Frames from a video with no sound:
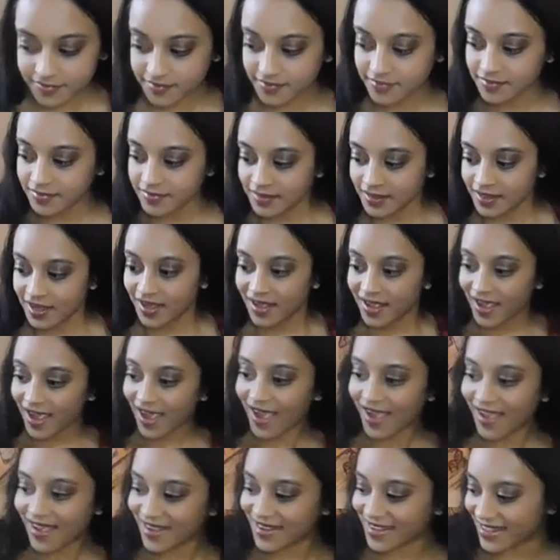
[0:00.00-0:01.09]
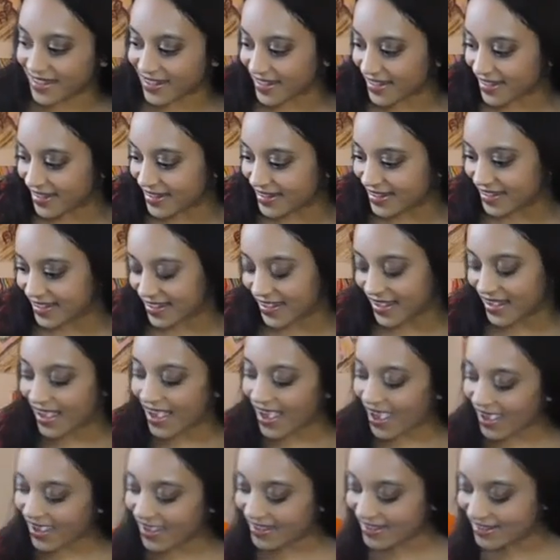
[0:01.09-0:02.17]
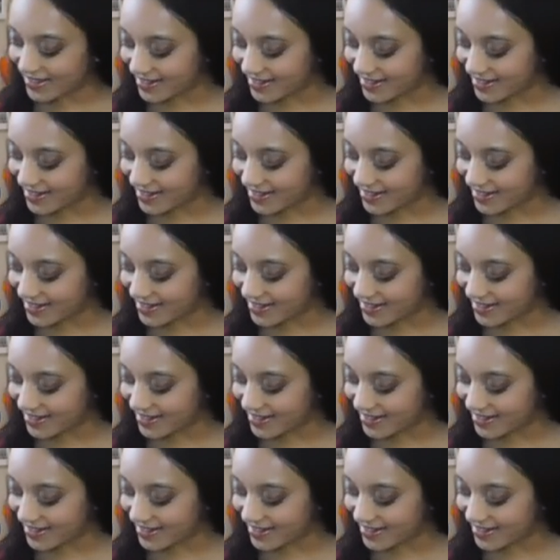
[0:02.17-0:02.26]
to one thing a lot of the time. So to have